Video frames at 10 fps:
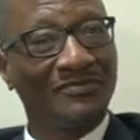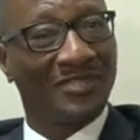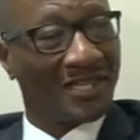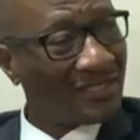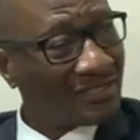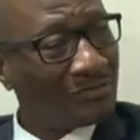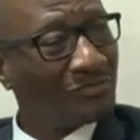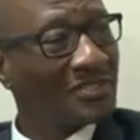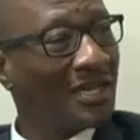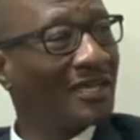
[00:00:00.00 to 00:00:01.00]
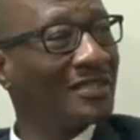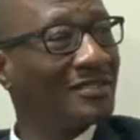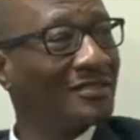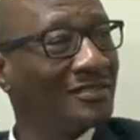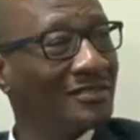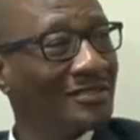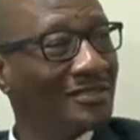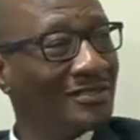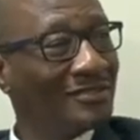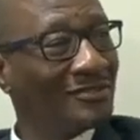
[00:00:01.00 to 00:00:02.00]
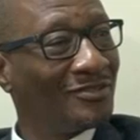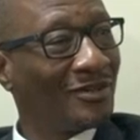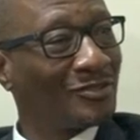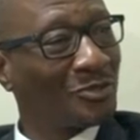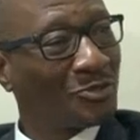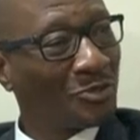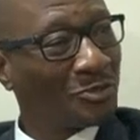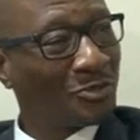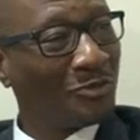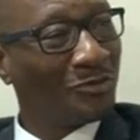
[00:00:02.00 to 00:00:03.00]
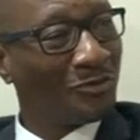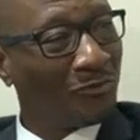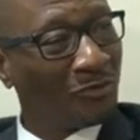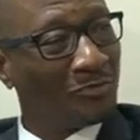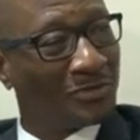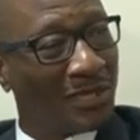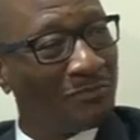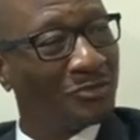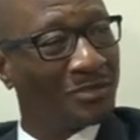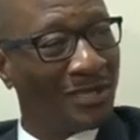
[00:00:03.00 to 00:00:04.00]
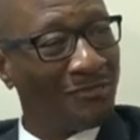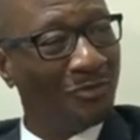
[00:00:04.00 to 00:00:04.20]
Dennis Msaki. So from time to time,